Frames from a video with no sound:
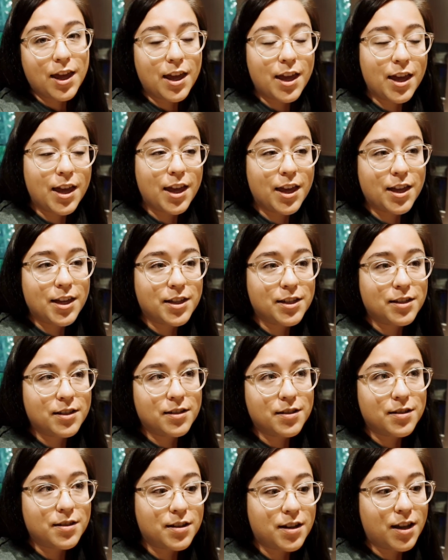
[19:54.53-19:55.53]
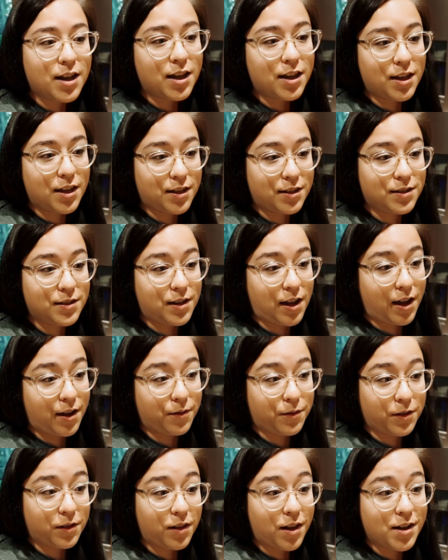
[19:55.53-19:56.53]
and it, uh, I
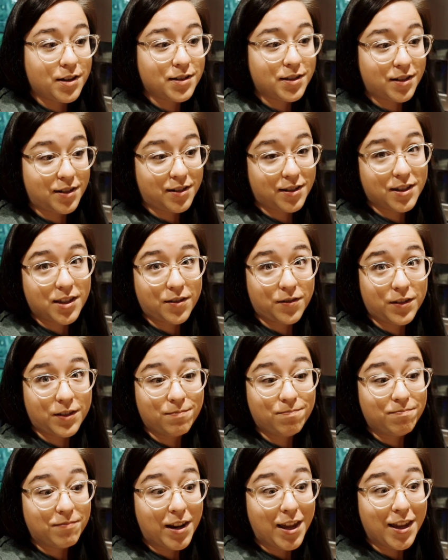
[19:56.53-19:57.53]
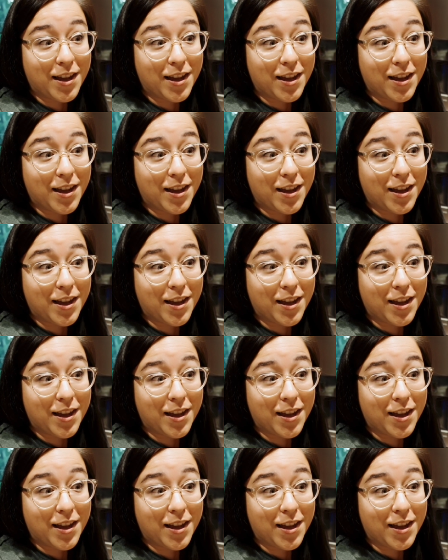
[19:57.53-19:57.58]
realized that it's 7